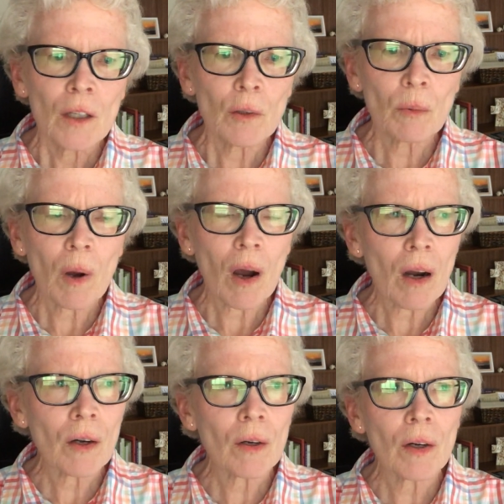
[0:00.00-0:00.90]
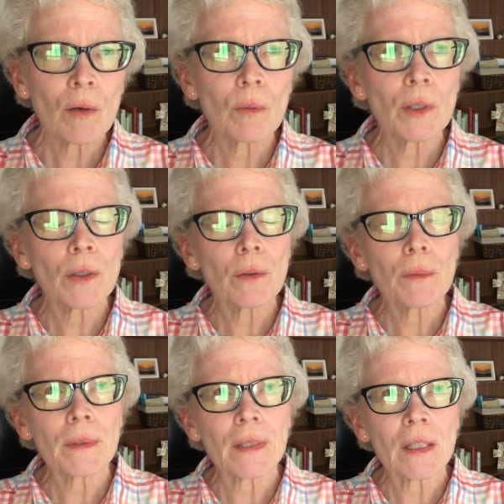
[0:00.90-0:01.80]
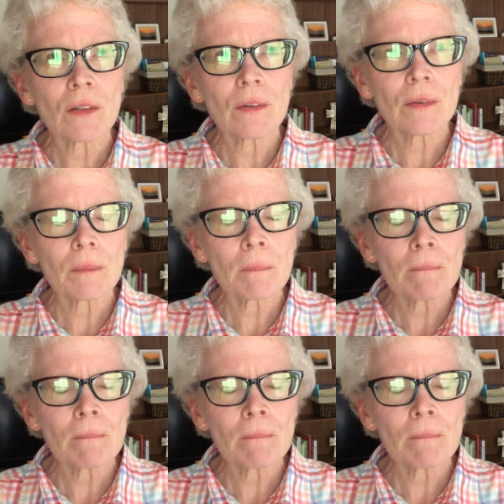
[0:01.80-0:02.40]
You are what you eat.